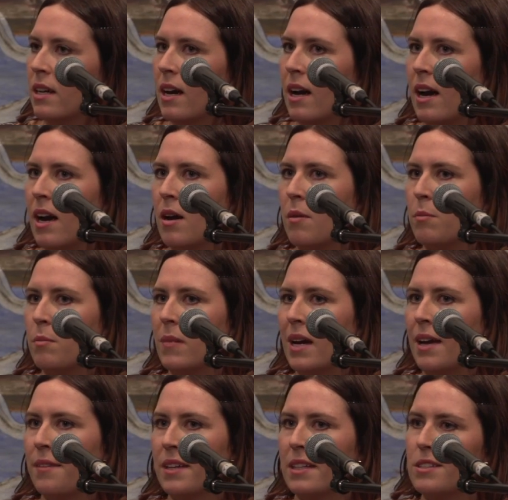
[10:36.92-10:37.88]

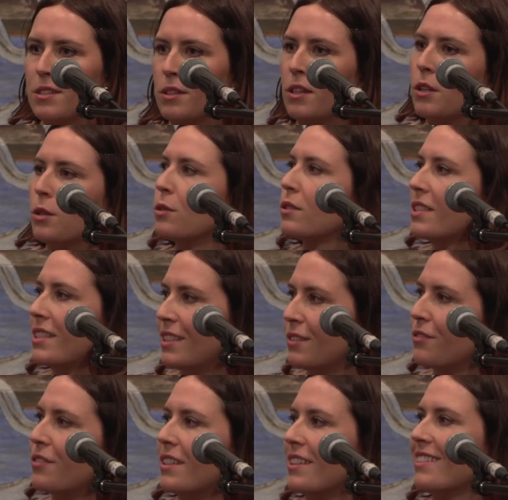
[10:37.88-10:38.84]
And that sort of looks
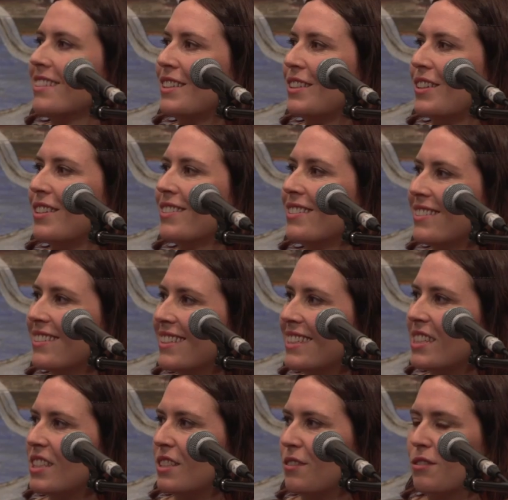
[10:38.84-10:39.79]
different, you know,
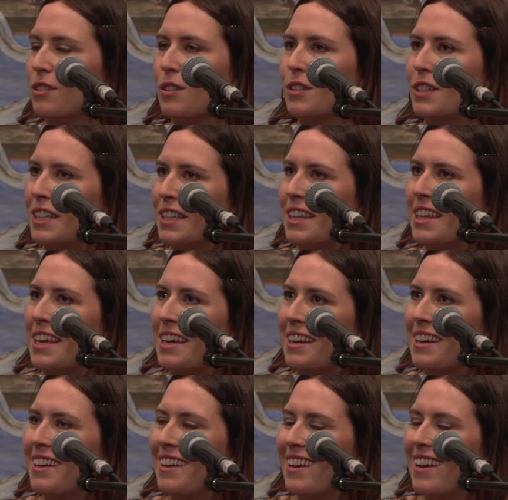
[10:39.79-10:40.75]
it's a different looking thing.
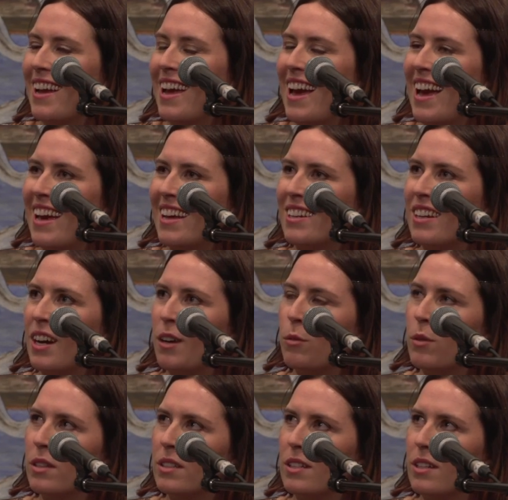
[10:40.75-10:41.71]
And I
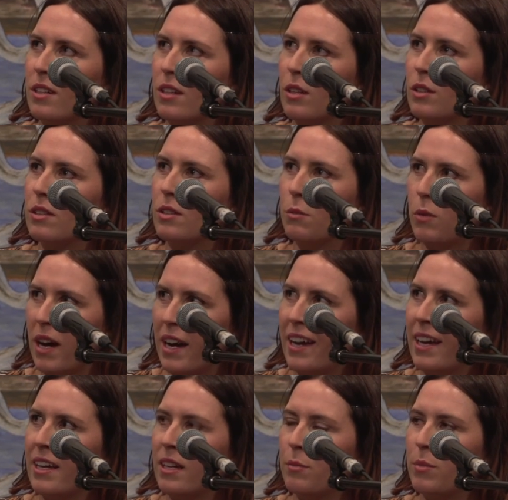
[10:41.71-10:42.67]
wanted her to look
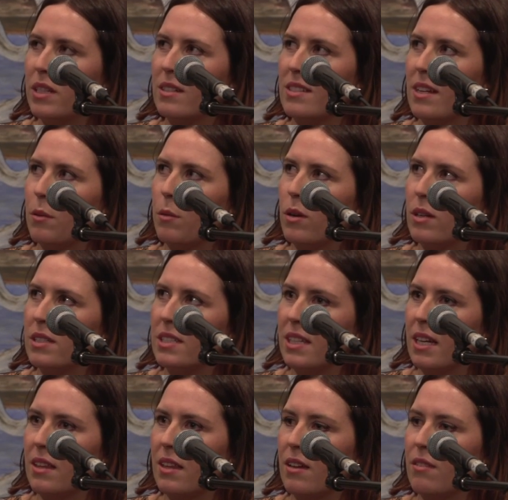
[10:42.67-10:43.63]
away because I wanted to
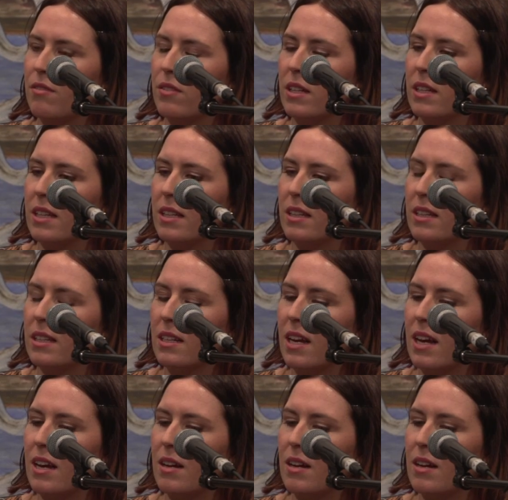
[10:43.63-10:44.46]
get that feeling that,